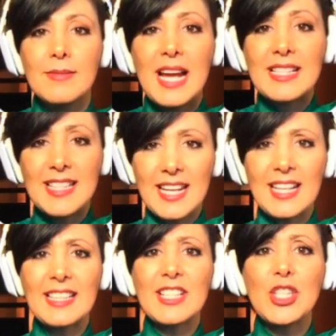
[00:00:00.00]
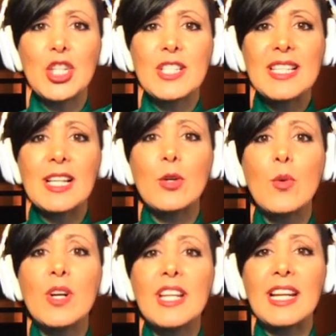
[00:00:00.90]
and taking the turns
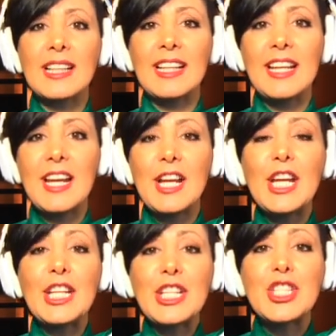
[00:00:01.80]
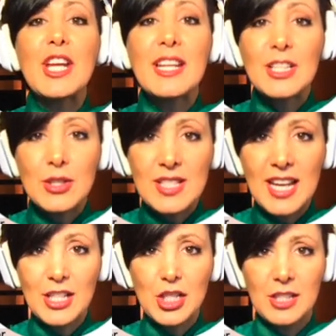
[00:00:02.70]
accordingly in each
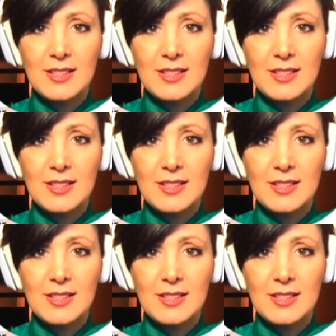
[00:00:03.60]
intersection.